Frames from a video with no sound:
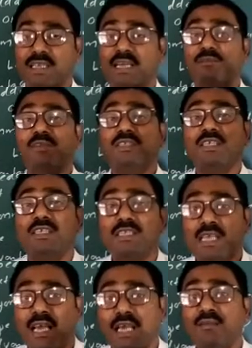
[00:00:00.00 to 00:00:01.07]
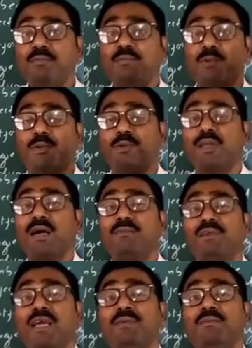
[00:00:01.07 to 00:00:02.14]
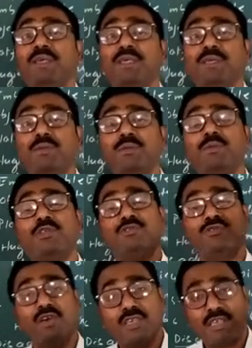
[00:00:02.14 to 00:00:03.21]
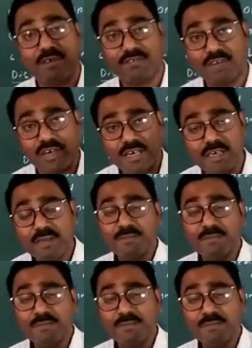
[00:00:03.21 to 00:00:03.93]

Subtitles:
That means the same program can be used for different